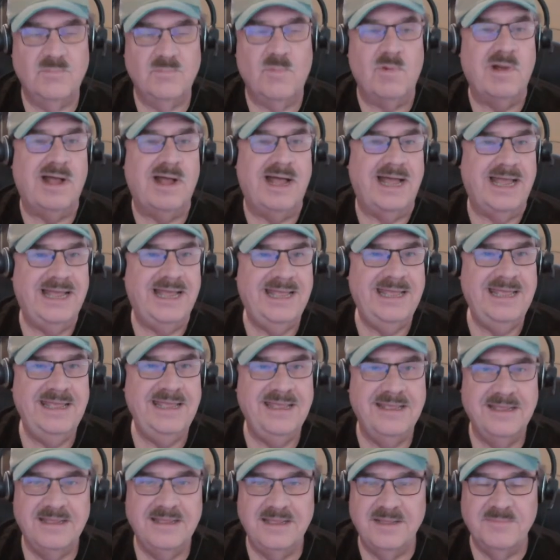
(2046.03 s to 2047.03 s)

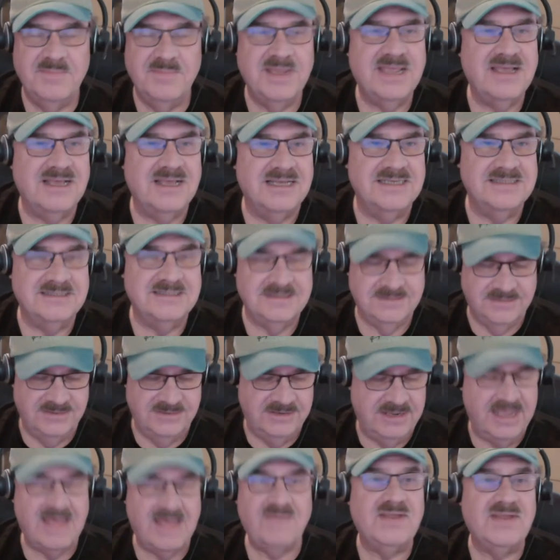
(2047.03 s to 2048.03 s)
Why? because
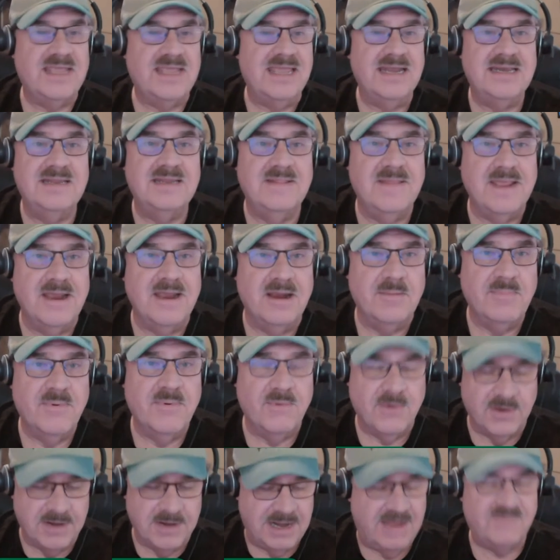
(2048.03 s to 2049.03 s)
you have to get to the
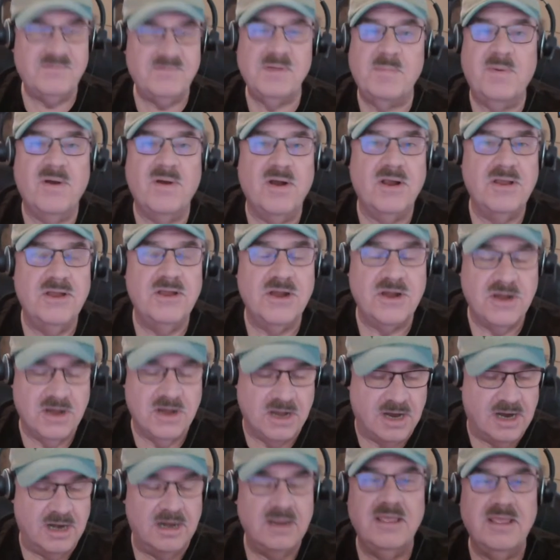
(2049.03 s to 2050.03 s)
airport, you have to park your
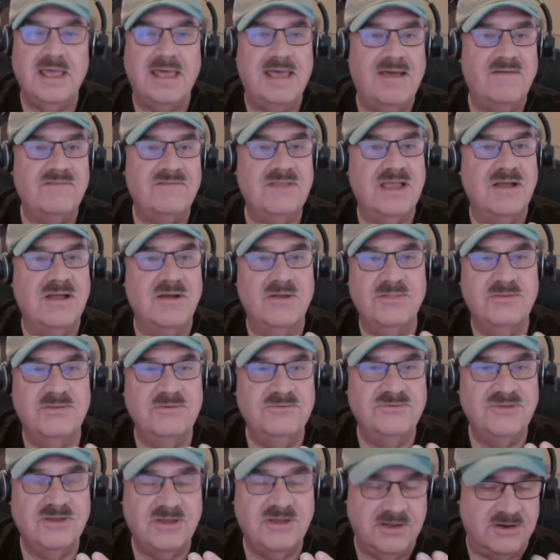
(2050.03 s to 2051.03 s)
car, you have to go
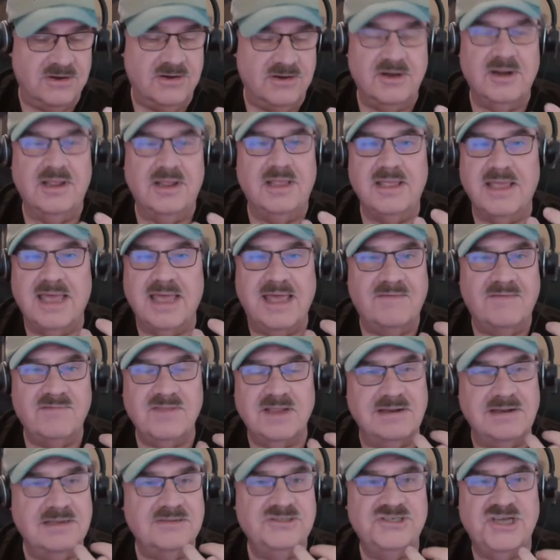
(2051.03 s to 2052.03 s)
through security, you have
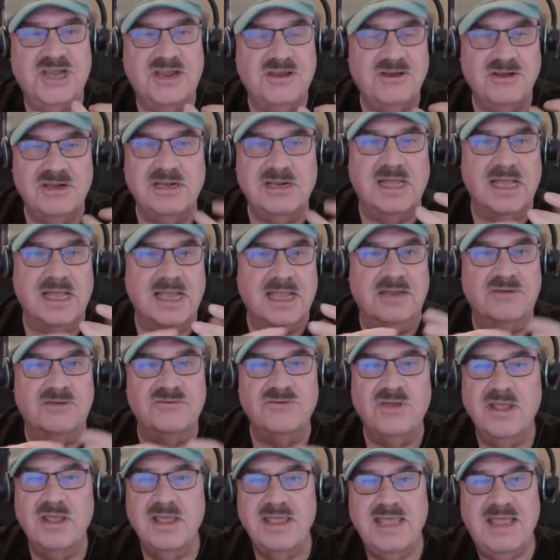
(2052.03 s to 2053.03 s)
to check your
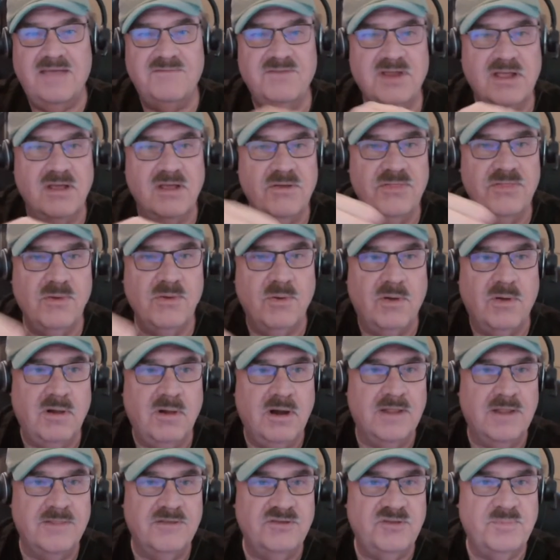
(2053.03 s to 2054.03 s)
luggage, you have to go through
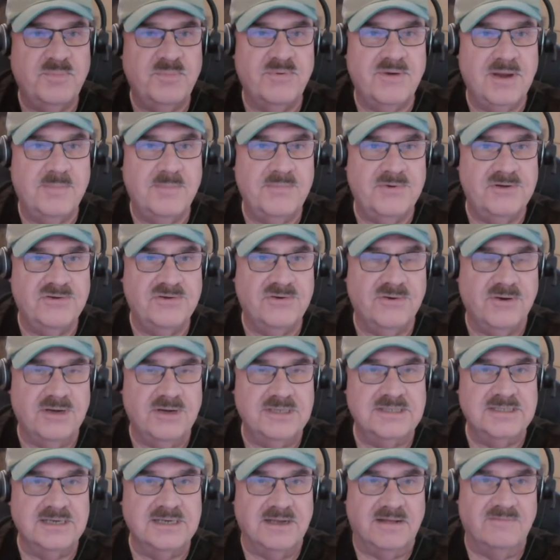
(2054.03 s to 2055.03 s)
all of this
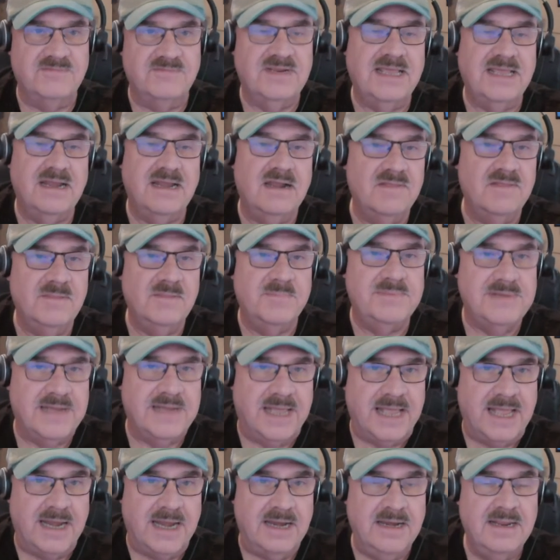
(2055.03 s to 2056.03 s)
preparatory stuff to get on the
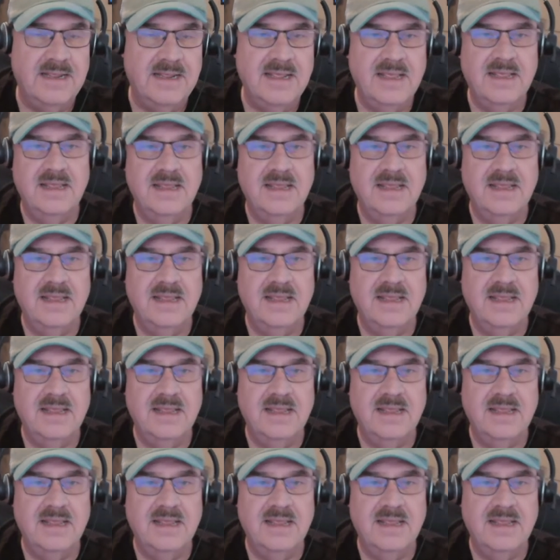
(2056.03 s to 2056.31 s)
plane.